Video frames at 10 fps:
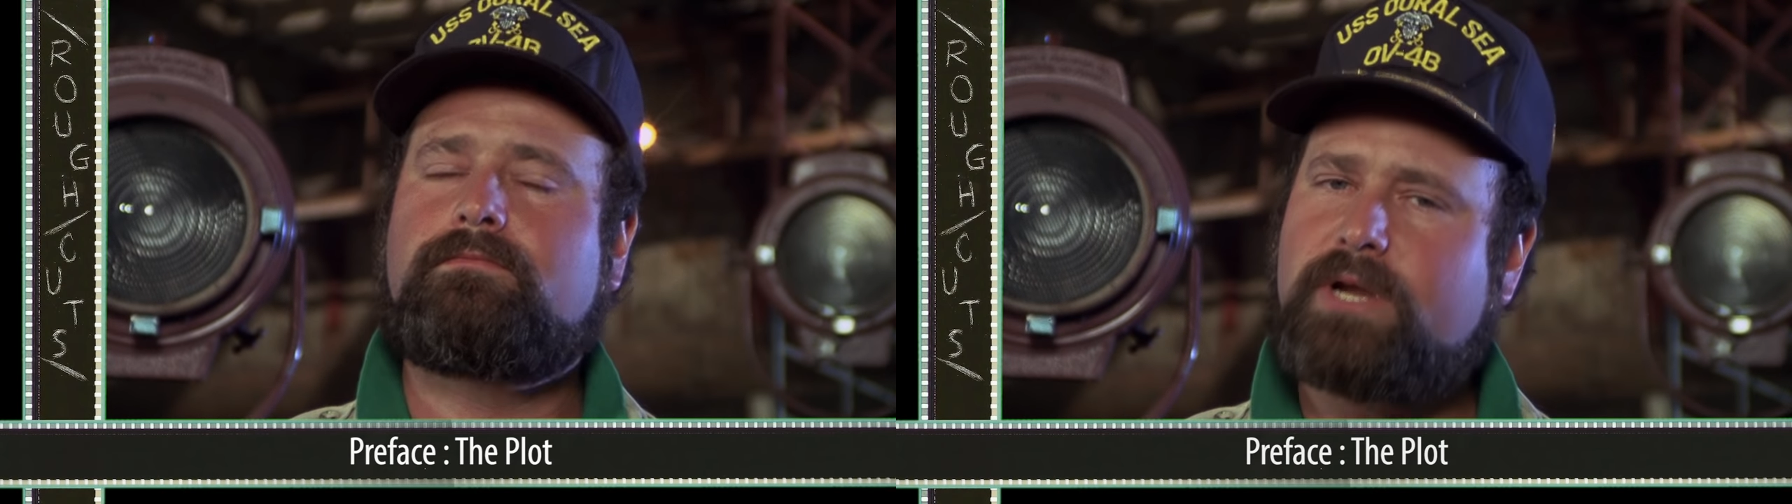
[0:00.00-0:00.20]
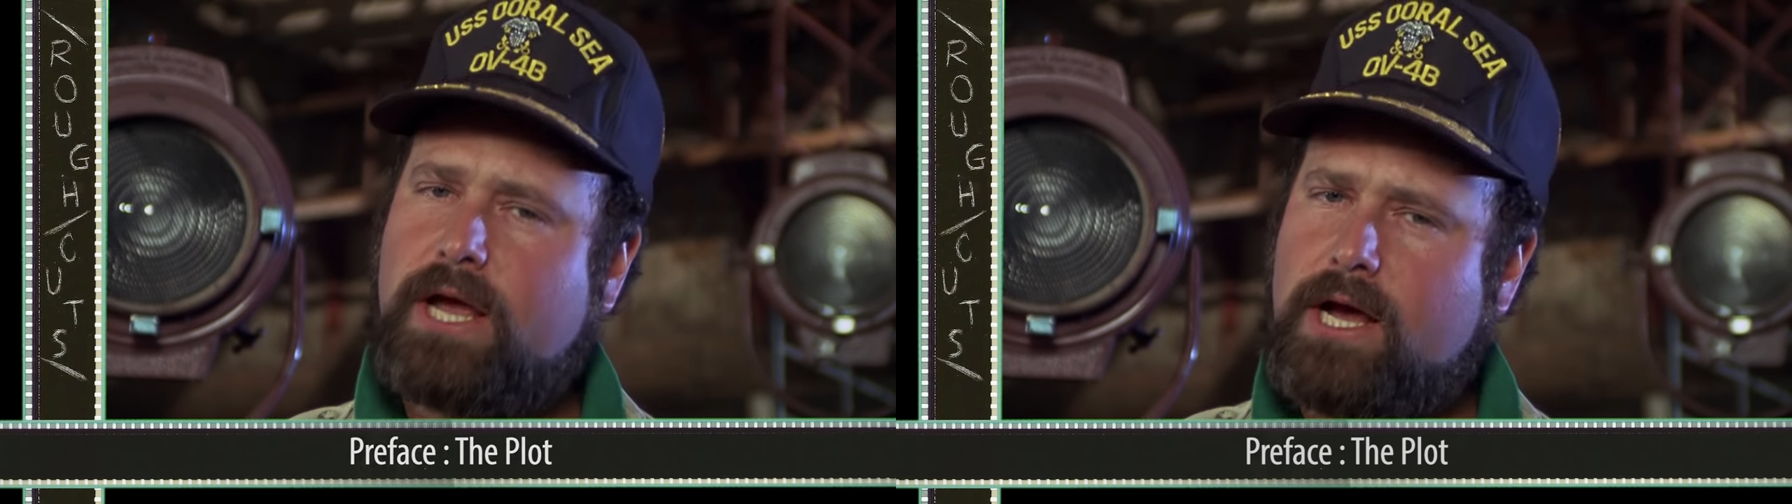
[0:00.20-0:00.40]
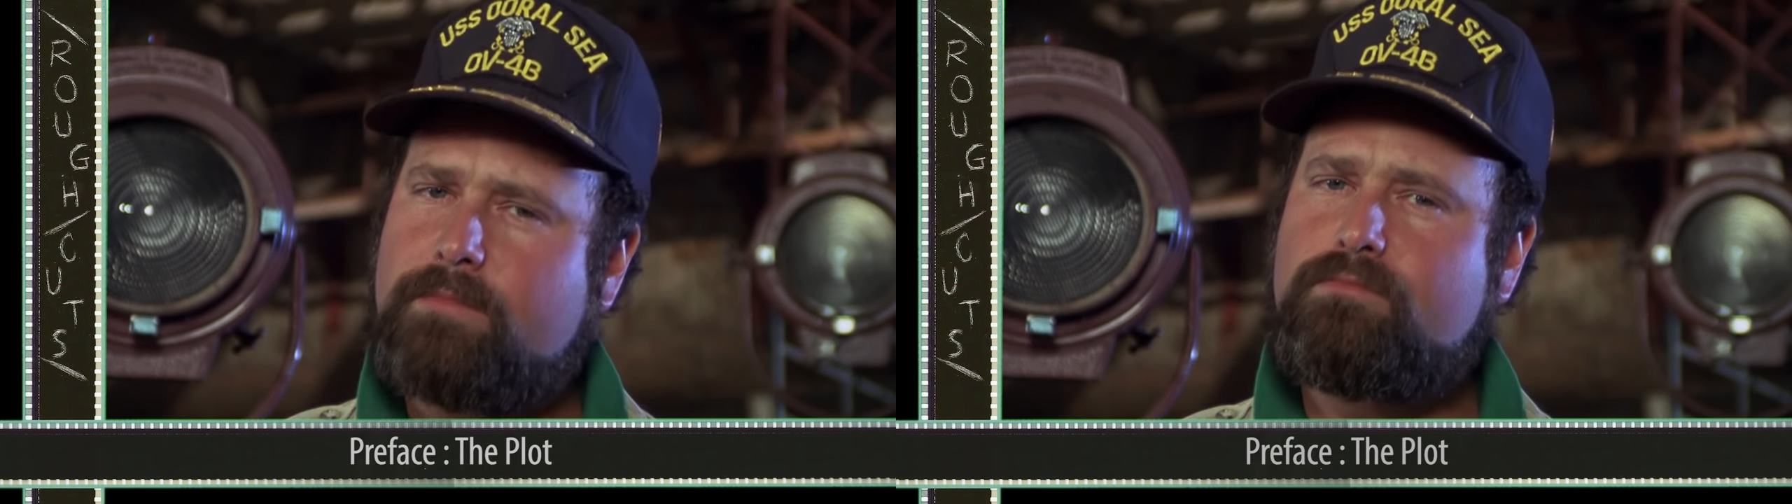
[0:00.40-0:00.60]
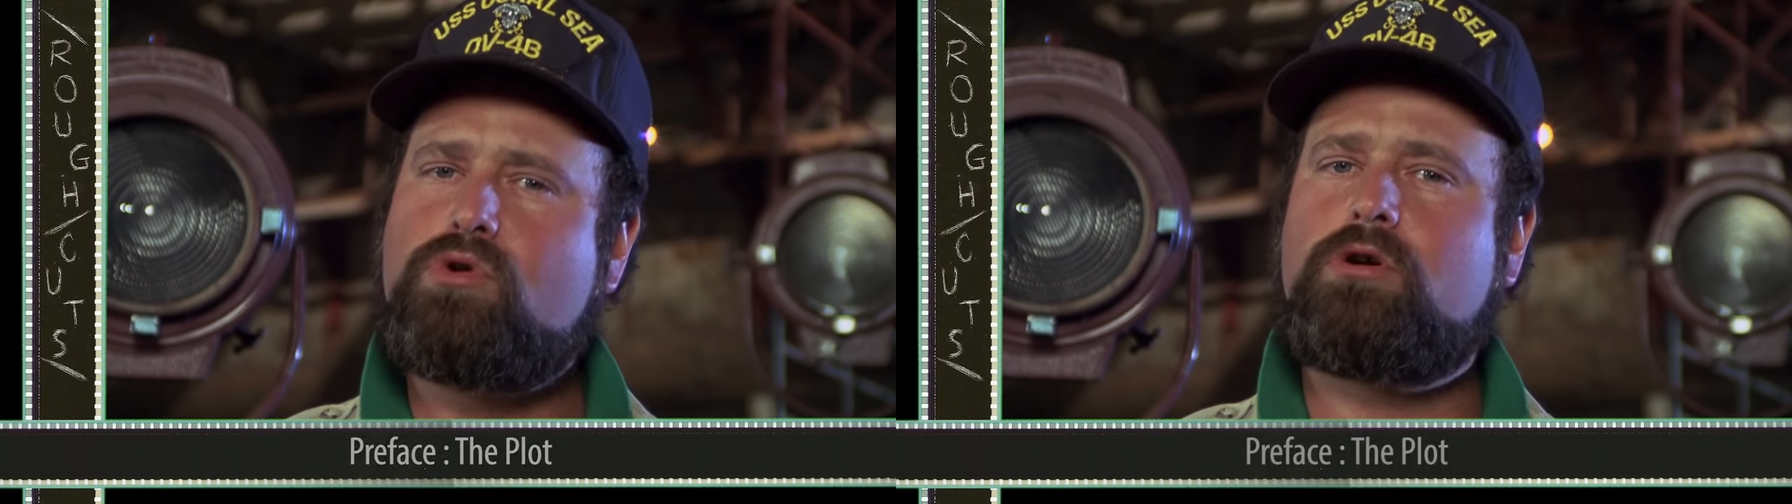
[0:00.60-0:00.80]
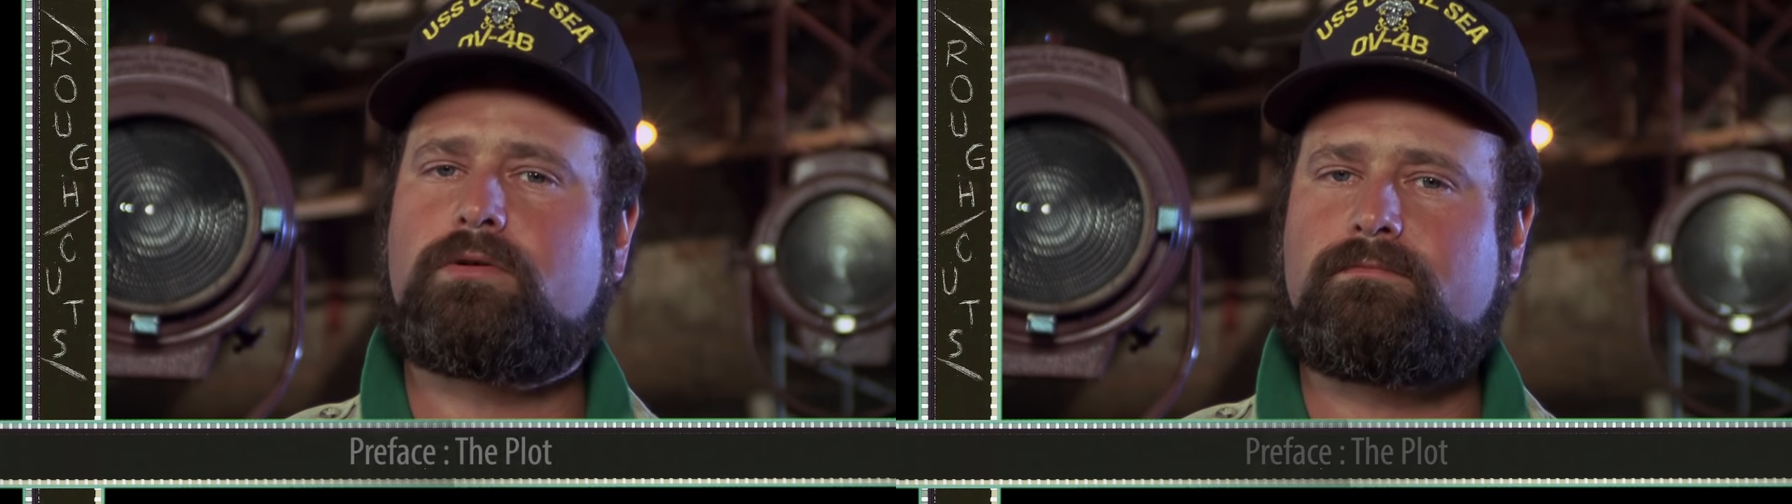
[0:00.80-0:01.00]
But I got
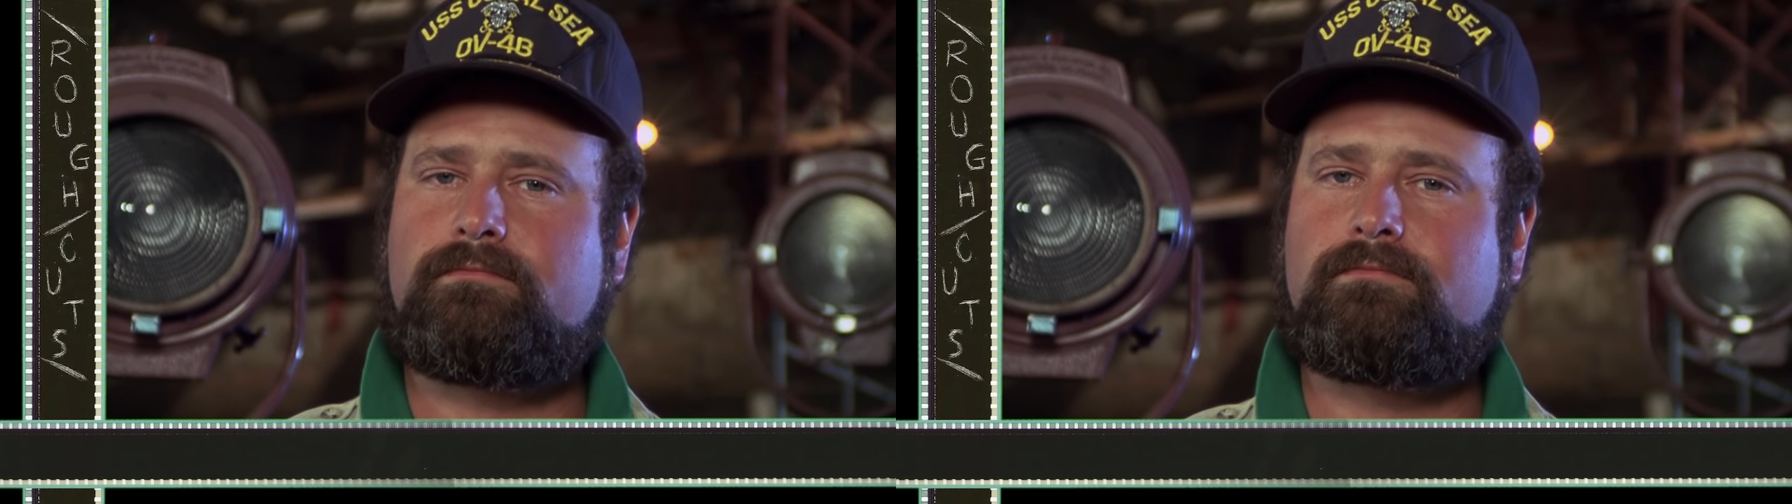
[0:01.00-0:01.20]
more.